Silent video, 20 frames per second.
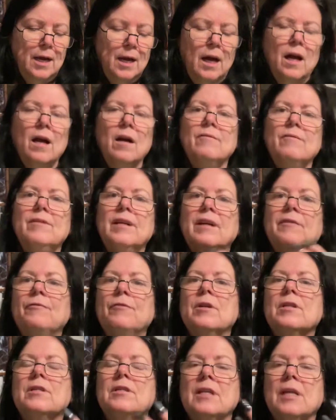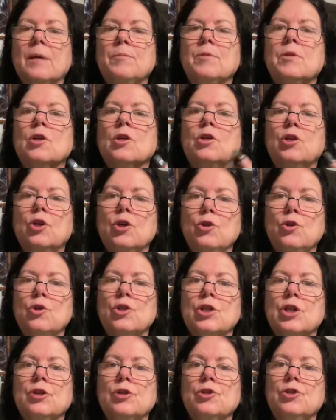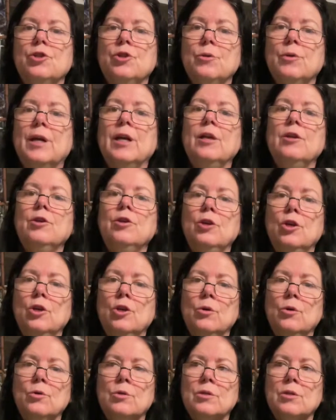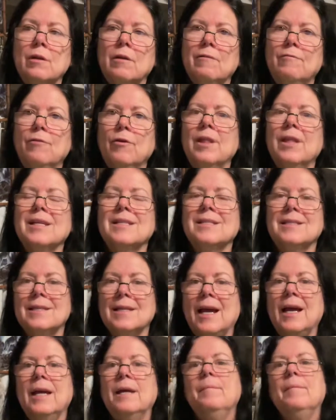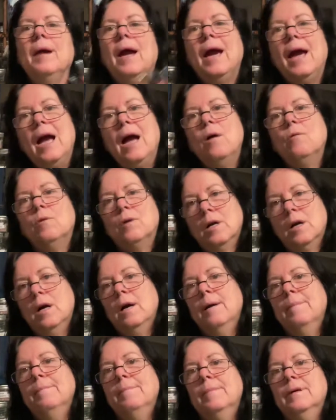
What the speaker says: of different substitutions you can use for the same outcome.